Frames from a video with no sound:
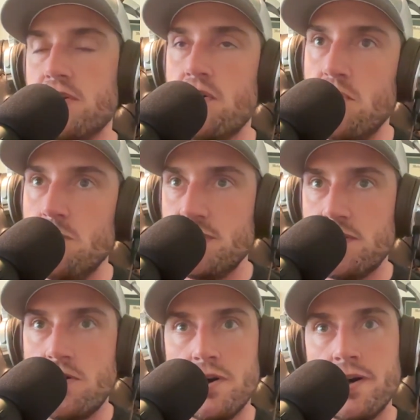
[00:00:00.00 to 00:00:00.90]
code with the
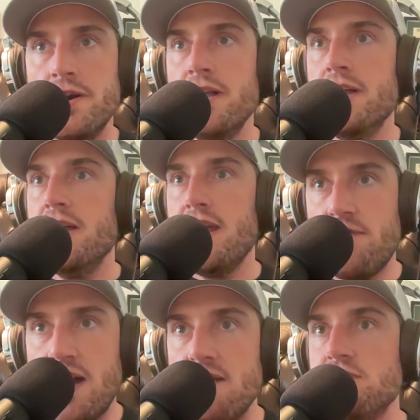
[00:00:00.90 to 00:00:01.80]
car. If
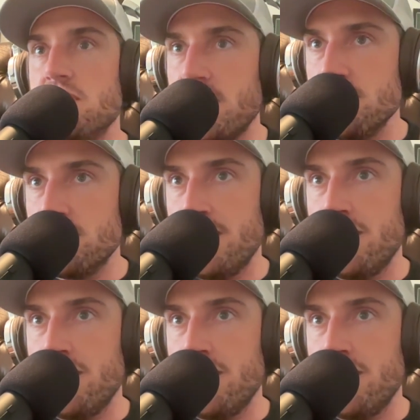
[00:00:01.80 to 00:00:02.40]
I have the check engine light